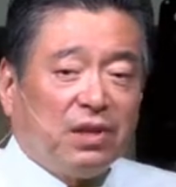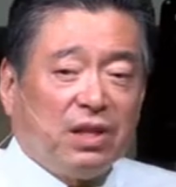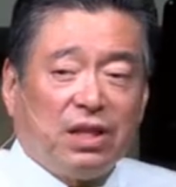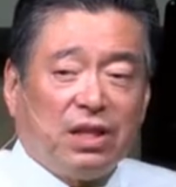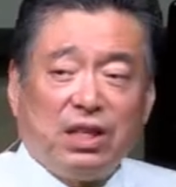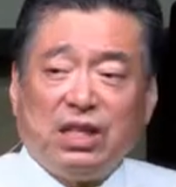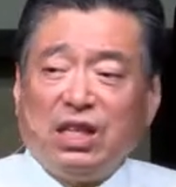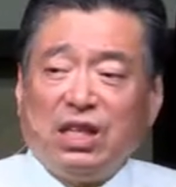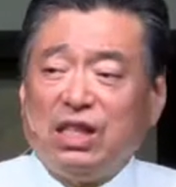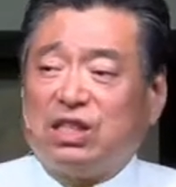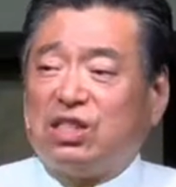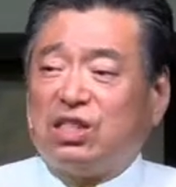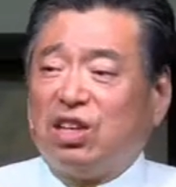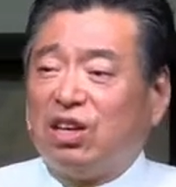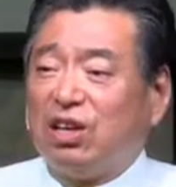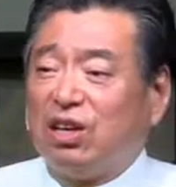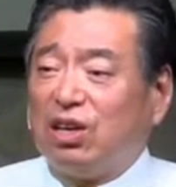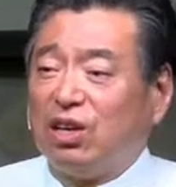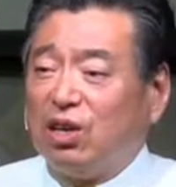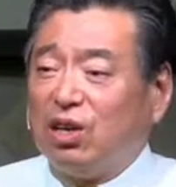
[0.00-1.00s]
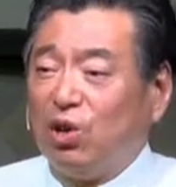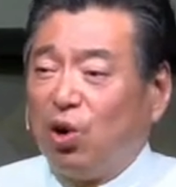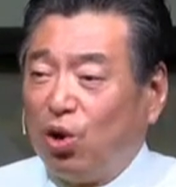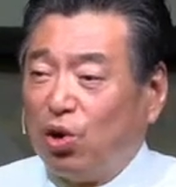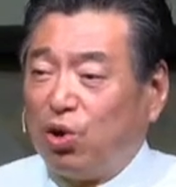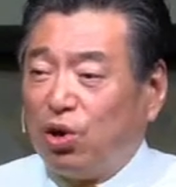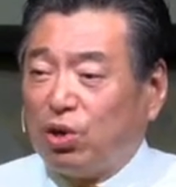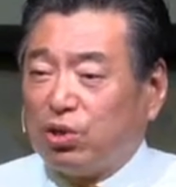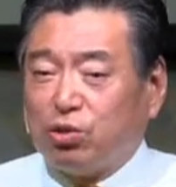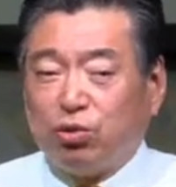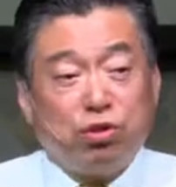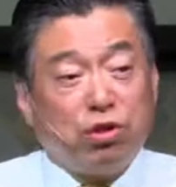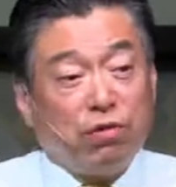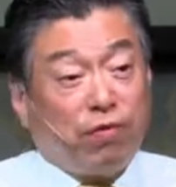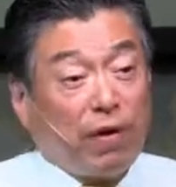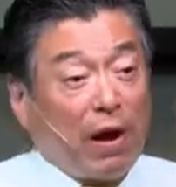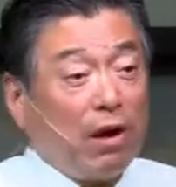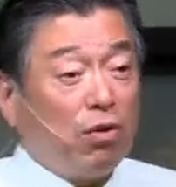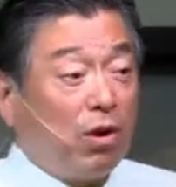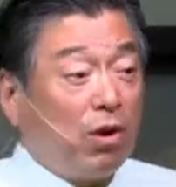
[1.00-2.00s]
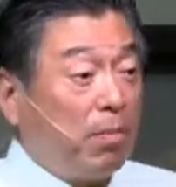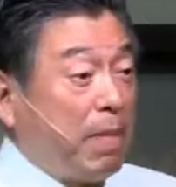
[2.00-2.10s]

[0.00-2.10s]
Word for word: he eats the locust. Would you follow a